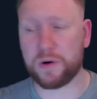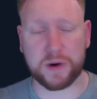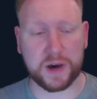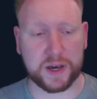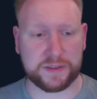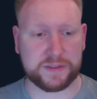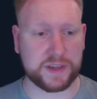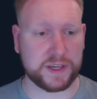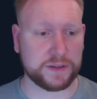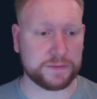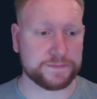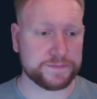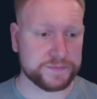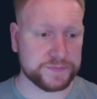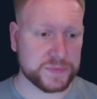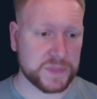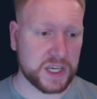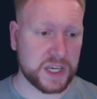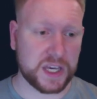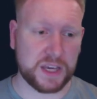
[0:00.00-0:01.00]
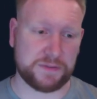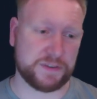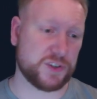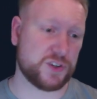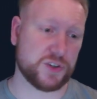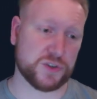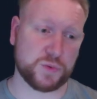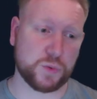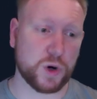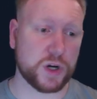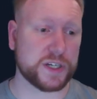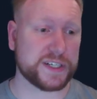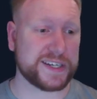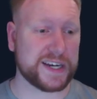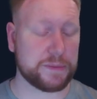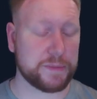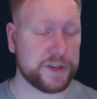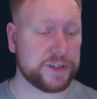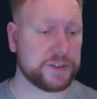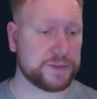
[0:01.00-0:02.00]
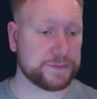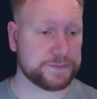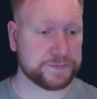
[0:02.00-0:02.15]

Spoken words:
I think, if it's just 1 damage.